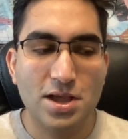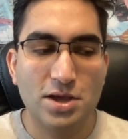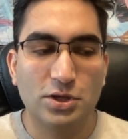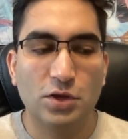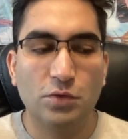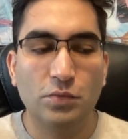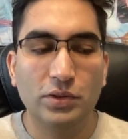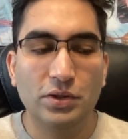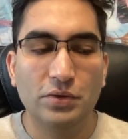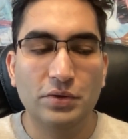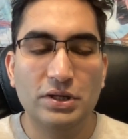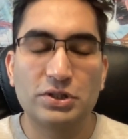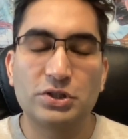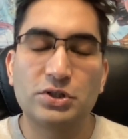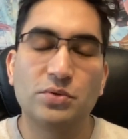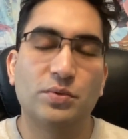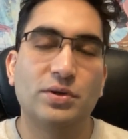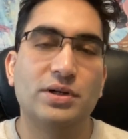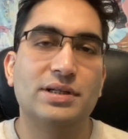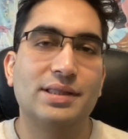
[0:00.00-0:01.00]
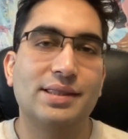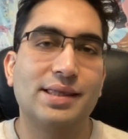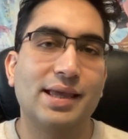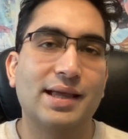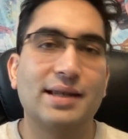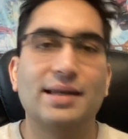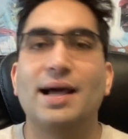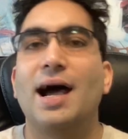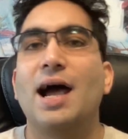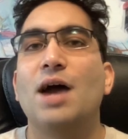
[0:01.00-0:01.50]
You will notice towards the
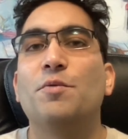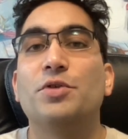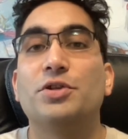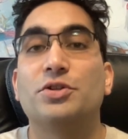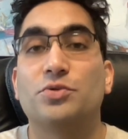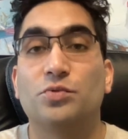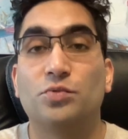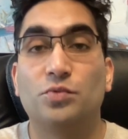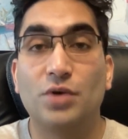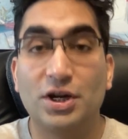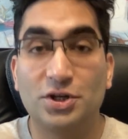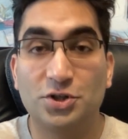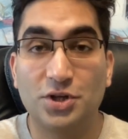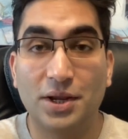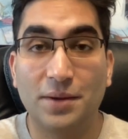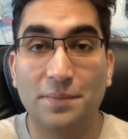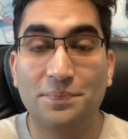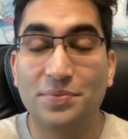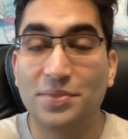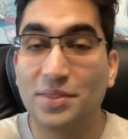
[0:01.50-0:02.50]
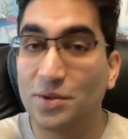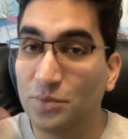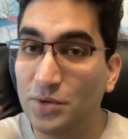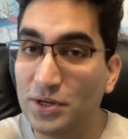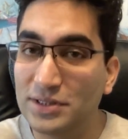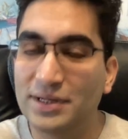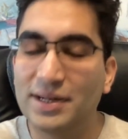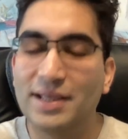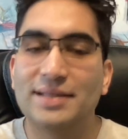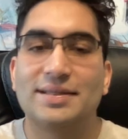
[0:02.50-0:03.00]
end, I was rushing. The
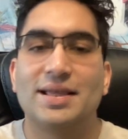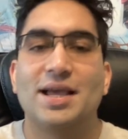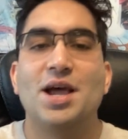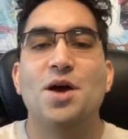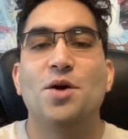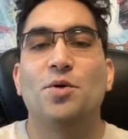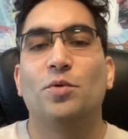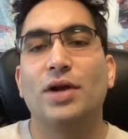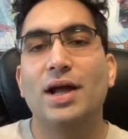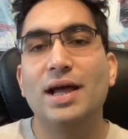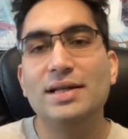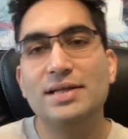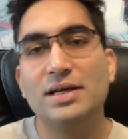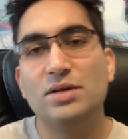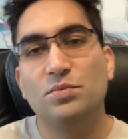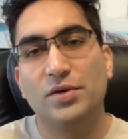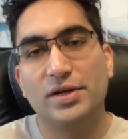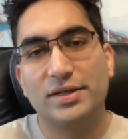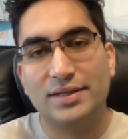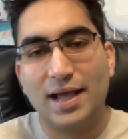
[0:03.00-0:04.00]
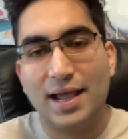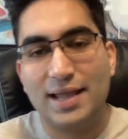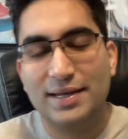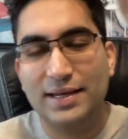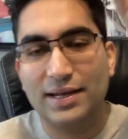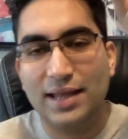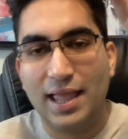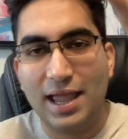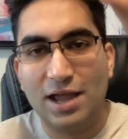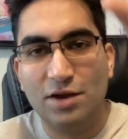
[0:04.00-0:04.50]
reason is what I did was I
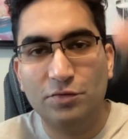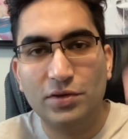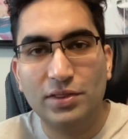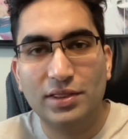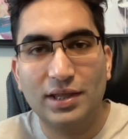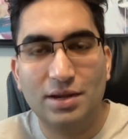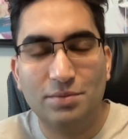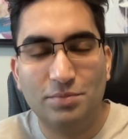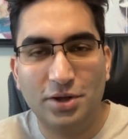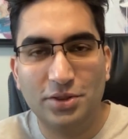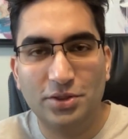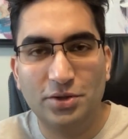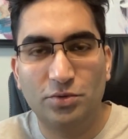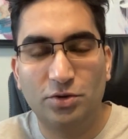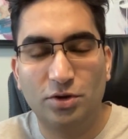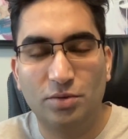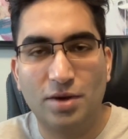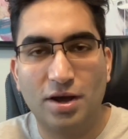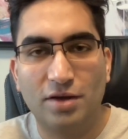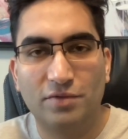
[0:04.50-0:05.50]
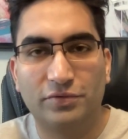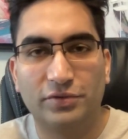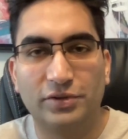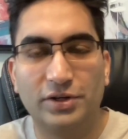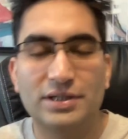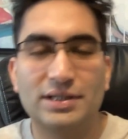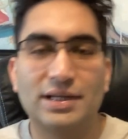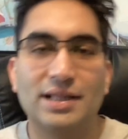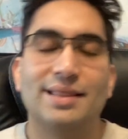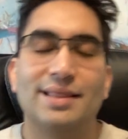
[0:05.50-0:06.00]
did everything about the robot
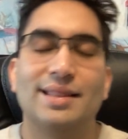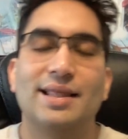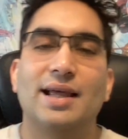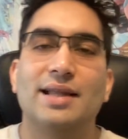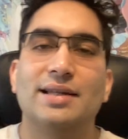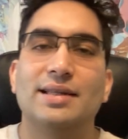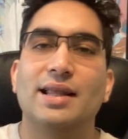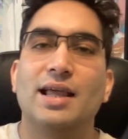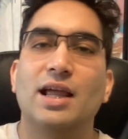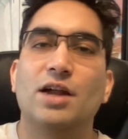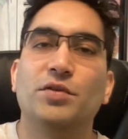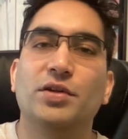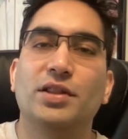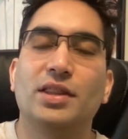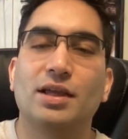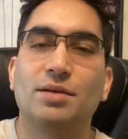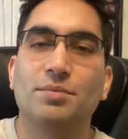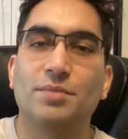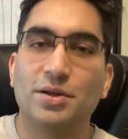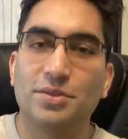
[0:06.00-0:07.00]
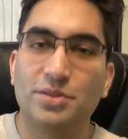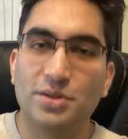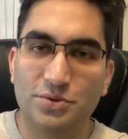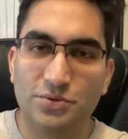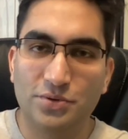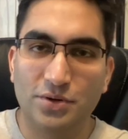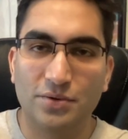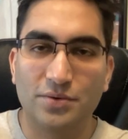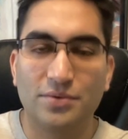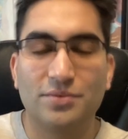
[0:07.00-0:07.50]
first, then I did everything about the
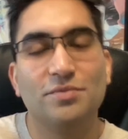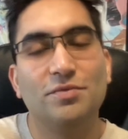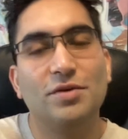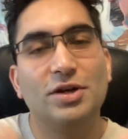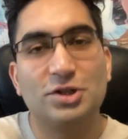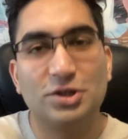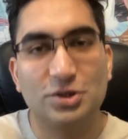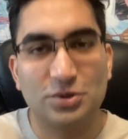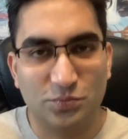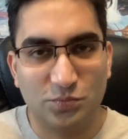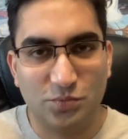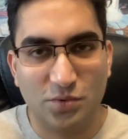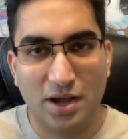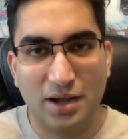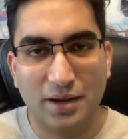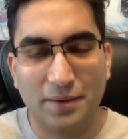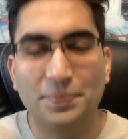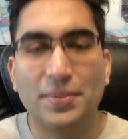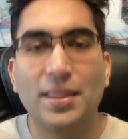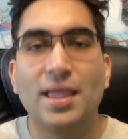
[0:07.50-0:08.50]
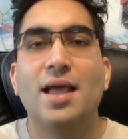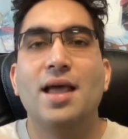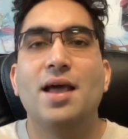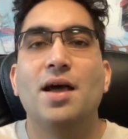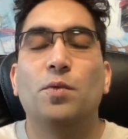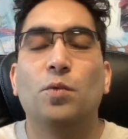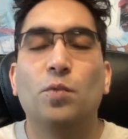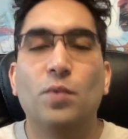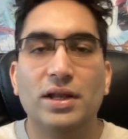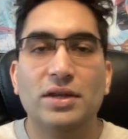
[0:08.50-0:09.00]
drone, which is wrong.
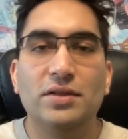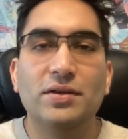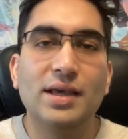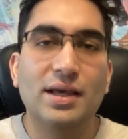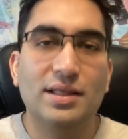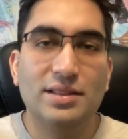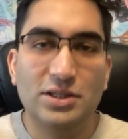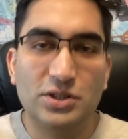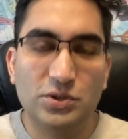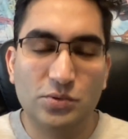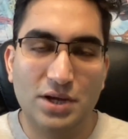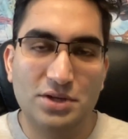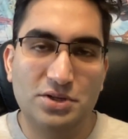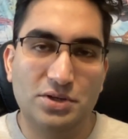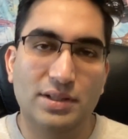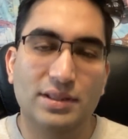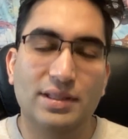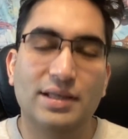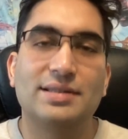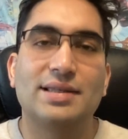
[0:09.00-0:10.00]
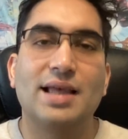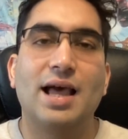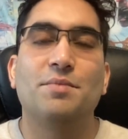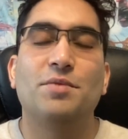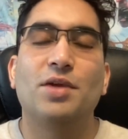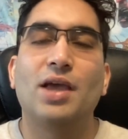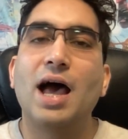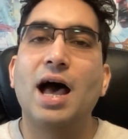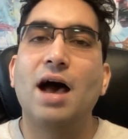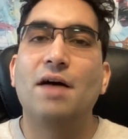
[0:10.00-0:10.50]
When you get this question in the exam,
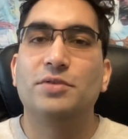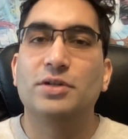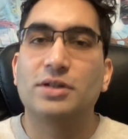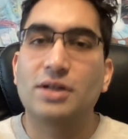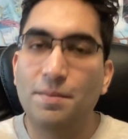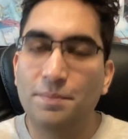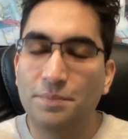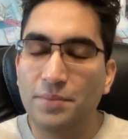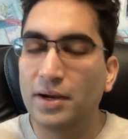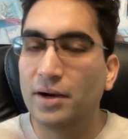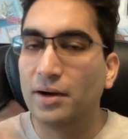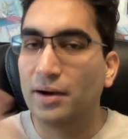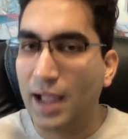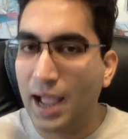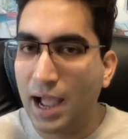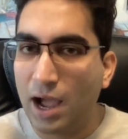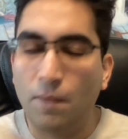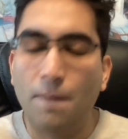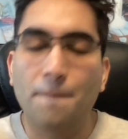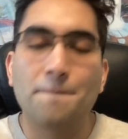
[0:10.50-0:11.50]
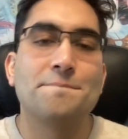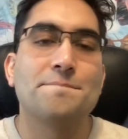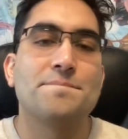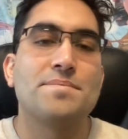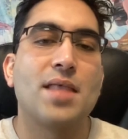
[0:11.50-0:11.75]
you have to compare. How?